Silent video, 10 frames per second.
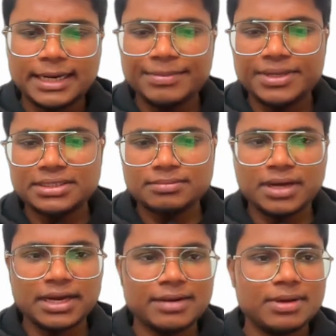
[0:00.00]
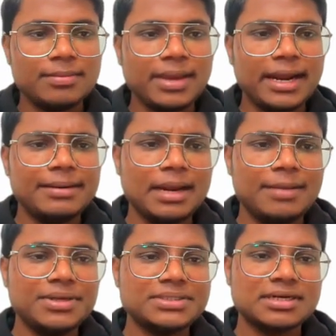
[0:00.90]
empty, again become an
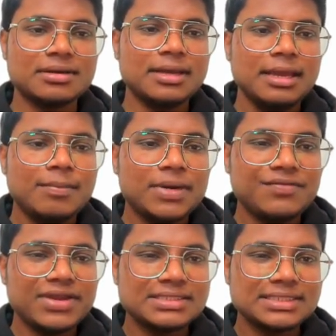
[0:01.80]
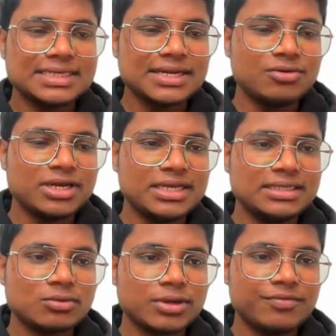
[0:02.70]
empty string. But we can see that UI
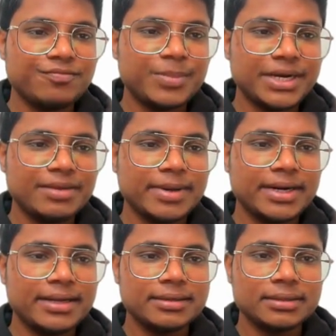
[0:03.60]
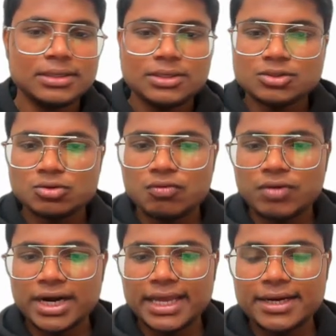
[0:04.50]
is looking pretty bad here. So
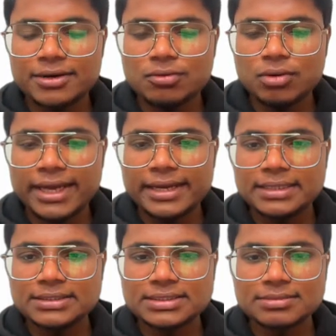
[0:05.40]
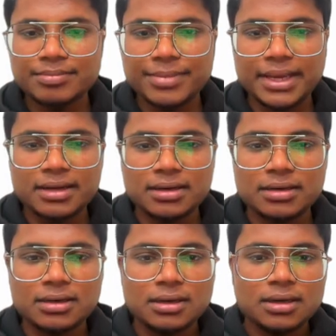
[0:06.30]
what I can do, I can just make
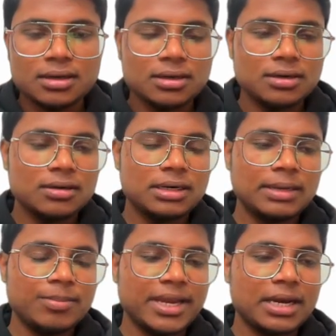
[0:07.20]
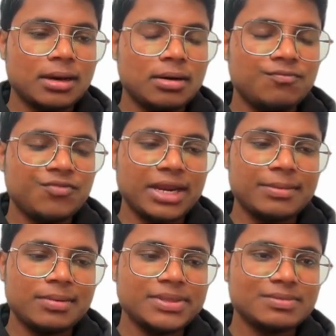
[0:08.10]
a make a
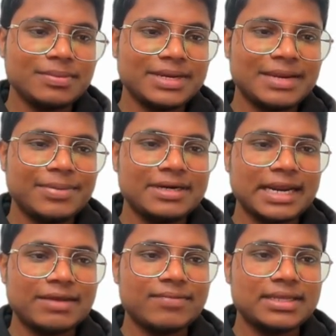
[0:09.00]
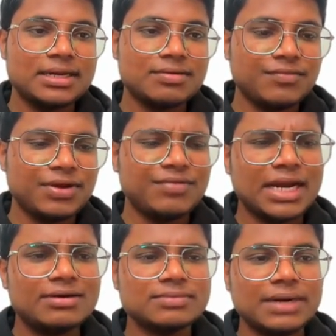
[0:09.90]
variable which will be keeping track whether
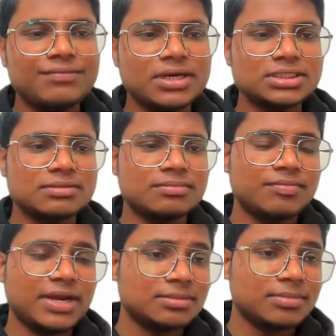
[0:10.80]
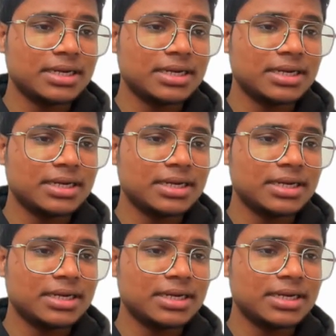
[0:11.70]
when someone